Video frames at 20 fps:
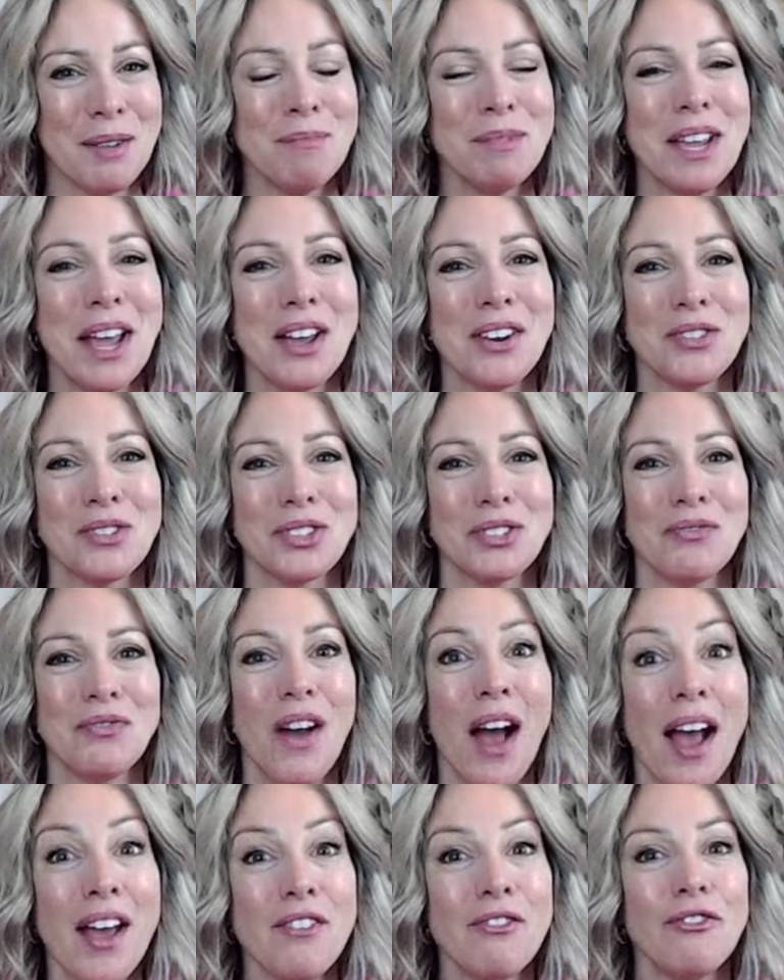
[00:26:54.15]
M. Daniels,
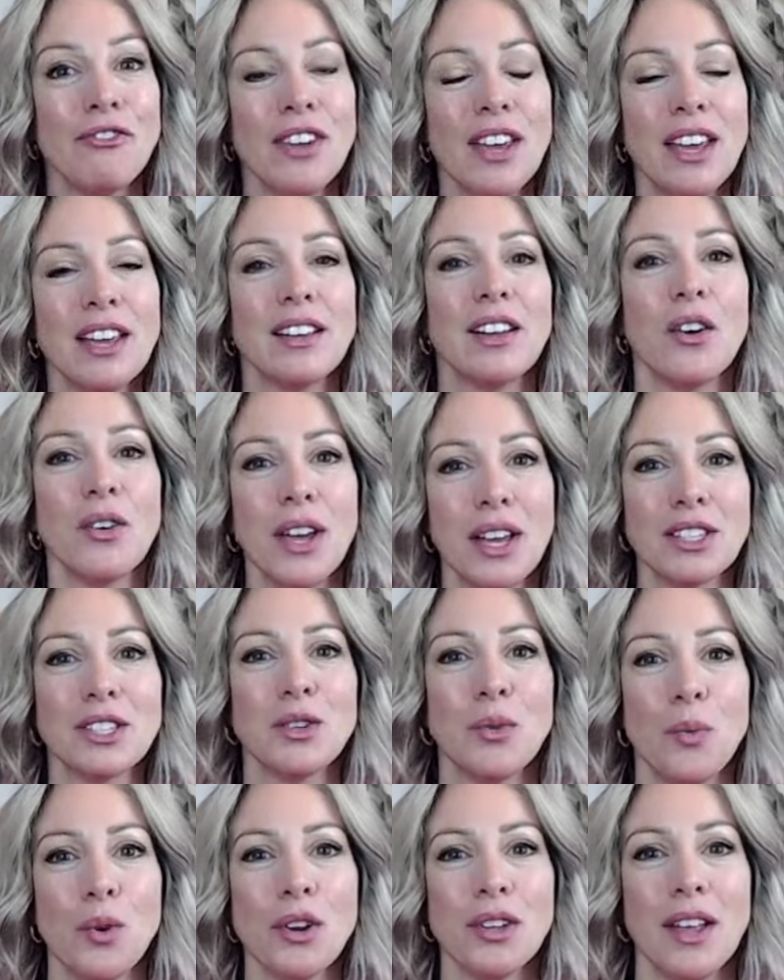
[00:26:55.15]
5 feet. Okay,
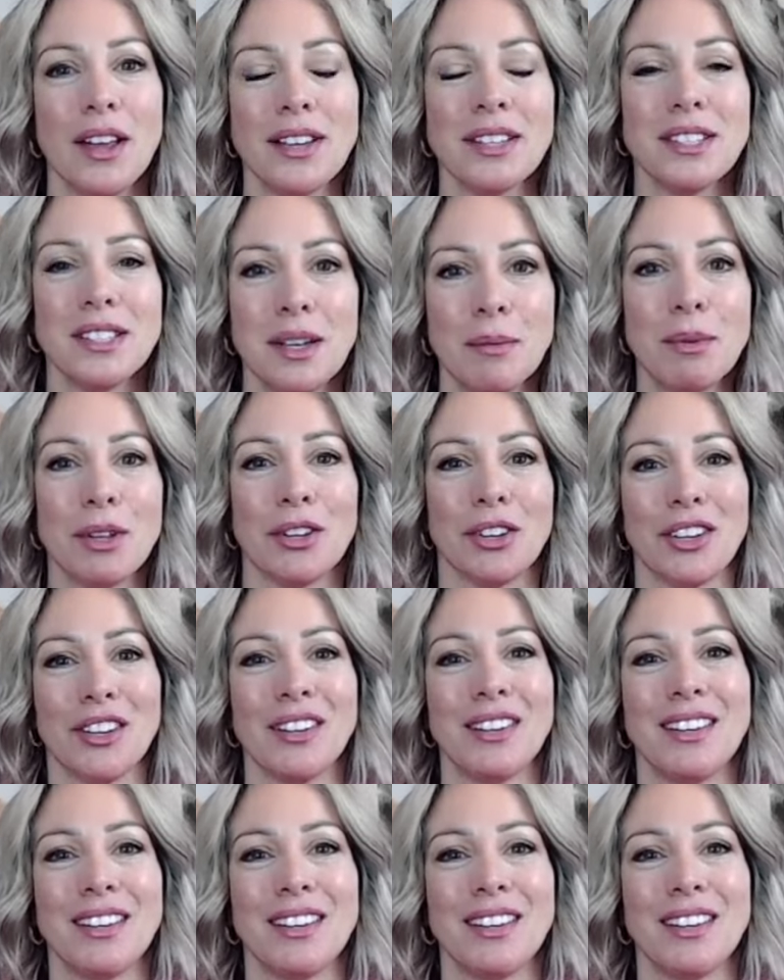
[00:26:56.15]
so we're like similar.